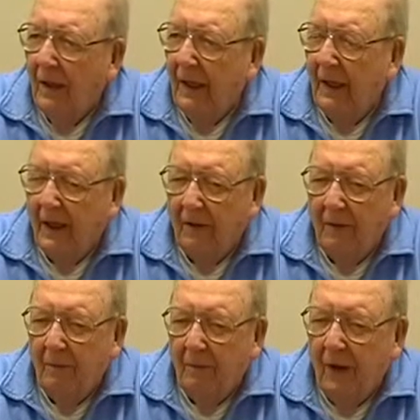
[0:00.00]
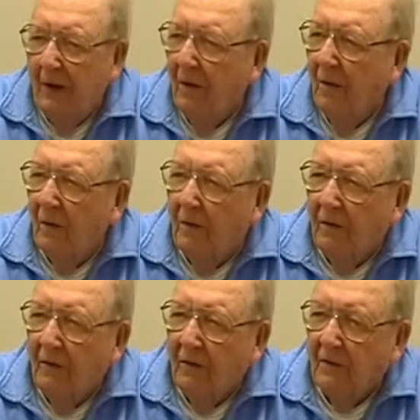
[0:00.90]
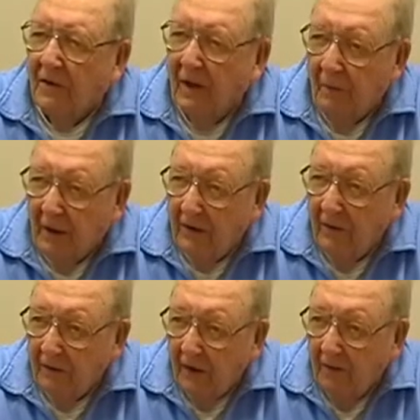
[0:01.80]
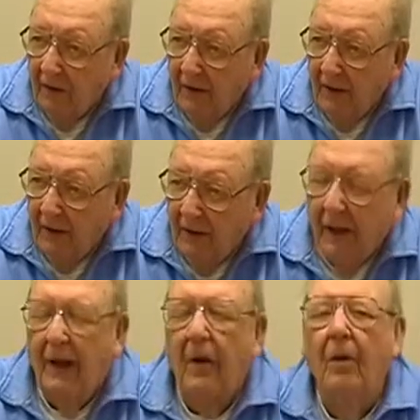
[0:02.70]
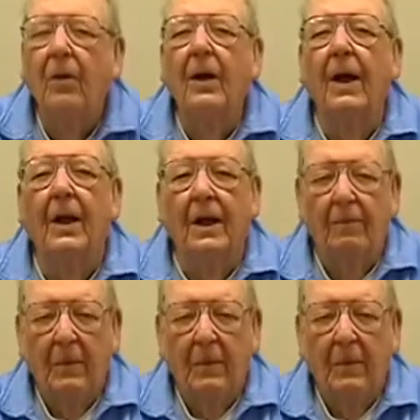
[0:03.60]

Uh, it, I don't know if you've ever seen pictures of it or not. Yeah, okay.